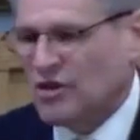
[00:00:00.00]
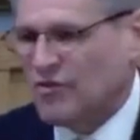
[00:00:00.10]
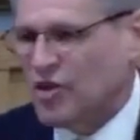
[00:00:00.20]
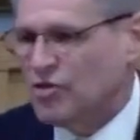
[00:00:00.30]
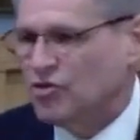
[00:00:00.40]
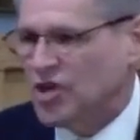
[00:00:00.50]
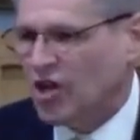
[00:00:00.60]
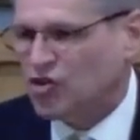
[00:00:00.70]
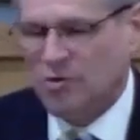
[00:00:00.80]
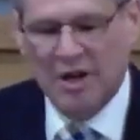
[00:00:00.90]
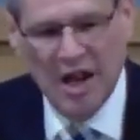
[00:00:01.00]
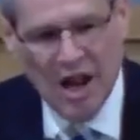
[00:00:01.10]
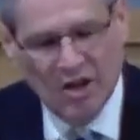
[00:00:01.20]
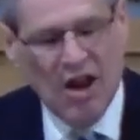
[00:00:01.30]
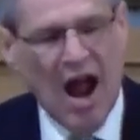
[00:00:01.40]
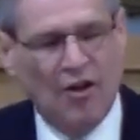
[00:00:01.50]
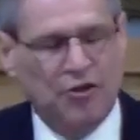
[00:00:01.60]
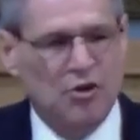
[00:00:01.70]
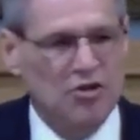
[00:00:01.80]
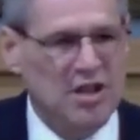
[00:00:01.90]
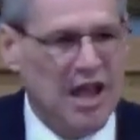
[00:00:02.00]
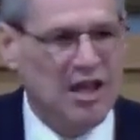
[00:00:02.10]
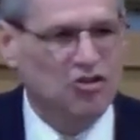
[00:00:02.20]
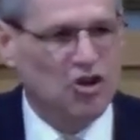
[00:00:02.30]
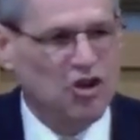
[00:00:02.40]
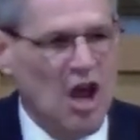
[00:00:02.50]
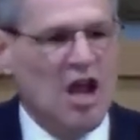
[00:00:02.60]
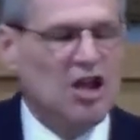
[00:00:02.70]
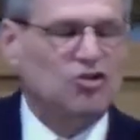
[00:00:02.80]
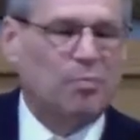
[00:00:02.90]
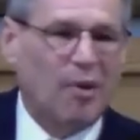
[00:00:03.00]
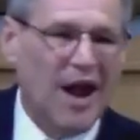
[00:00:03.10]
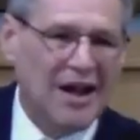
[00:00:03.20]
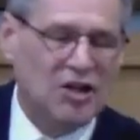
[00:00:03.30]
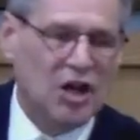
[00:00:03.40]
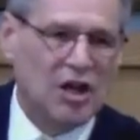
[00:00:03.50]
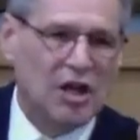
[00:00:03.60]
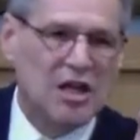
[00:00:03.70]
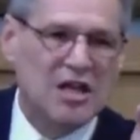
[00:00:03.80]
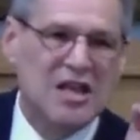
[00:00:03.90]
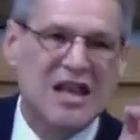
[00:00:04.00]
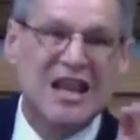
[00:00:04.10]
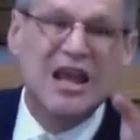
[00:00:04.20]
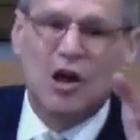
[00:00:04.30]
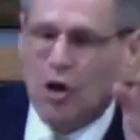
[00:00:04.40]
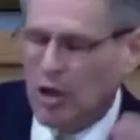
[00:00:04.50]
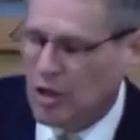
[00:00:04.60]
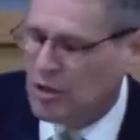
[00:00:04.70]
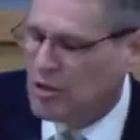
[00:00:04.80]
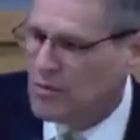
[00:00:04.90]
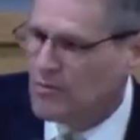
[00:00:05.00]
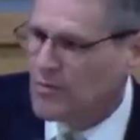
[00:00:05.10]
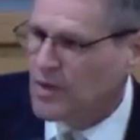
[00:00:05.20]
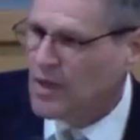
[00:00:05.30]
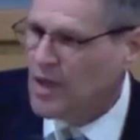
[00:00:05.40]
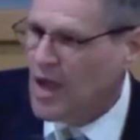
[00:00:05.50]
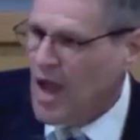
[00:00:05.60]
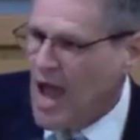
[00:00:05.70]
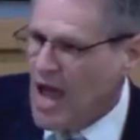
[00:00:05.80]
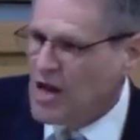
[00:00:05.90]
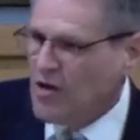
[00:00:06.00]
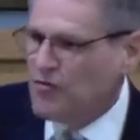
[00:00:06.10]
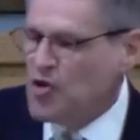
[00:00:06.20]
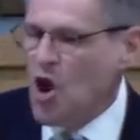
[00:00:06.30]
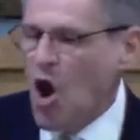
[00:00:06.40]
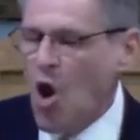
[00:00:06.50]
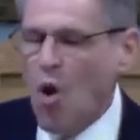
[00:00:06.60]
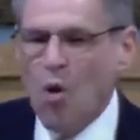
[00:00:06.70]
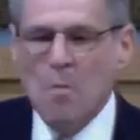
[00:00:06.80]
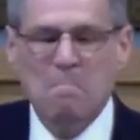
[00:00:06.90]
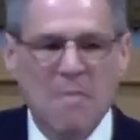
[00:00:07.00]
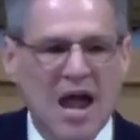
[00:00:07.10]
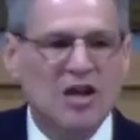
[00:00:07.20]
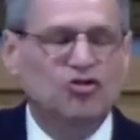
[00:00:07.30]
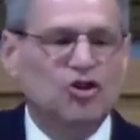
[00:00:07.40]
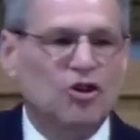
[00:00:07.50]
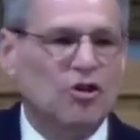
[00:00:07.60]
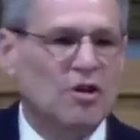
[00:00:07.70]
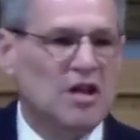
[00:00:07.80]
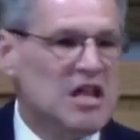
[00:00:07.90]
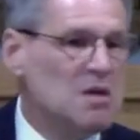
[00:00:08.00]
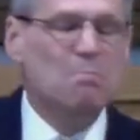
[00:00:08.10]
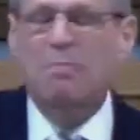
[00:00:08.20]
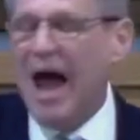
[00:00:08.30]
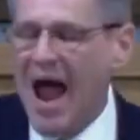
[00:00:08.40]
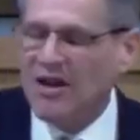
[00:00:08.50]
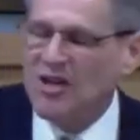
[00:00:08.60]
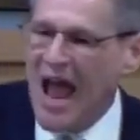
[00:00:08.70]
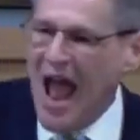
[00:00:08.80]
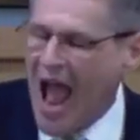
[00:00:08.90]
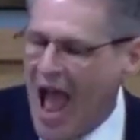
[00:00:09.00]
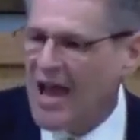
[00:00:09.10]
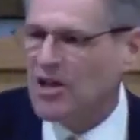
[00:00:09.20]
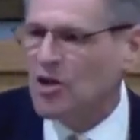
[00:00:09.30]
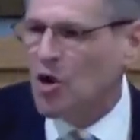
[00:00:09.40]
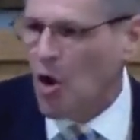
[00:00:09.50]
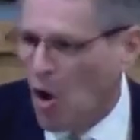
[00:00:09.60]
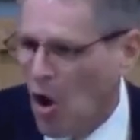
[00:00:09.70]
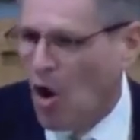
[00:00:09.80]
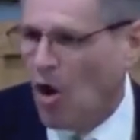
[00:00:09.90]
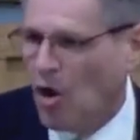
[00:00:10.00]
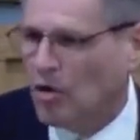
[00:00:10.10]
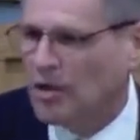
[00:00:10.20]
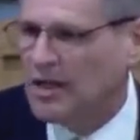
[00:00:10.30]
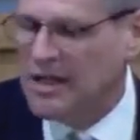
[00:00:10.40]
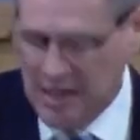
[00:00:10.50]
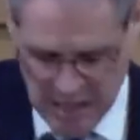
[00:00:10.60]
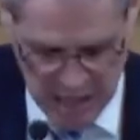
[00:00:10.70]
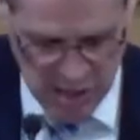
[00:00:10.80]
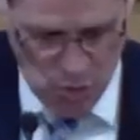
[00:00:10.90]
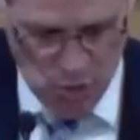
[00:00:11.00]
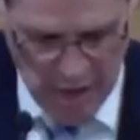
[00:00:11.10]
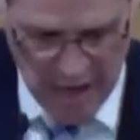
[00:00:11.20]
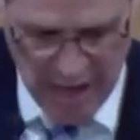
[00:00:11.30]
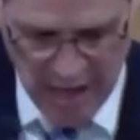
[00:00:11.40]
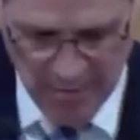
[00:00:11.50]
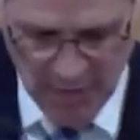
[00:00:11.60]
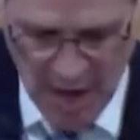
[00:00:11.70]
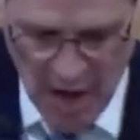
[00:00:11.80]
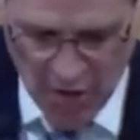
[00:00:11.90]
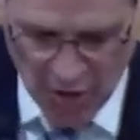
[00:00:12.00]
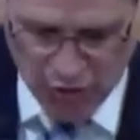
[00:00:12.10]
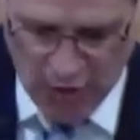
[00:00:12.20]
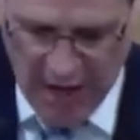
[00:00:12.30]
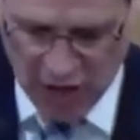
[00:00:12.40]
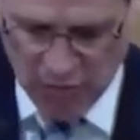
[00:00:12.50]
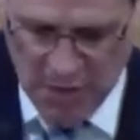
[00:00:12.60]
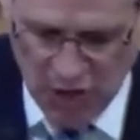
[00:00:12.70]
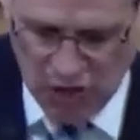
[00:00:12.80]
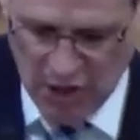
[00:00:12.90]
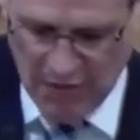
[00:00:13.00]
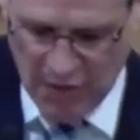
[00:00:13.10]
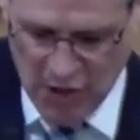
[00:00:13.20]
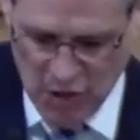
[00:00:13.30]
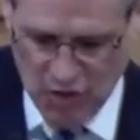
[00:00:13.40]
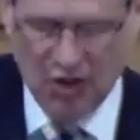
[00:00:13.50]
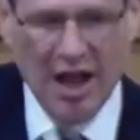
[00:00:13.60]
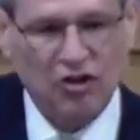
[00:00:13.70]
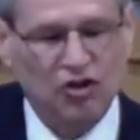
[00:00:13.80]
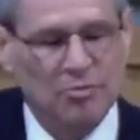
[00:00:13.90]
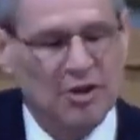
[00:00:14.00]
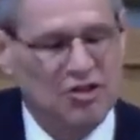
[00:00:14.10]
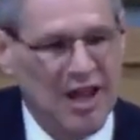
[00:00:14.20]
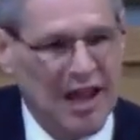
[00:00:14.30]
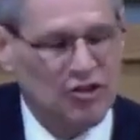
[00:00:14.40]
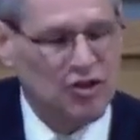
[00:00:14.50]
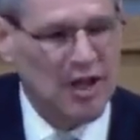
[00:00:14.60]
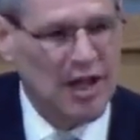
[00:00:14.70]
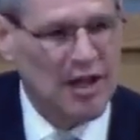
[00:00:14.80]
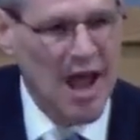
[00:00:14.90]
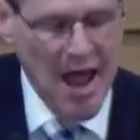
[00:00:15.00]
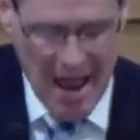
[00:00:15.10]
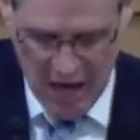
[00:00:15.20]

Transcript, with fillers: the New Testament down through the ages is practically nil and of no major impact at all in any way. The transmission of the New Testament text then has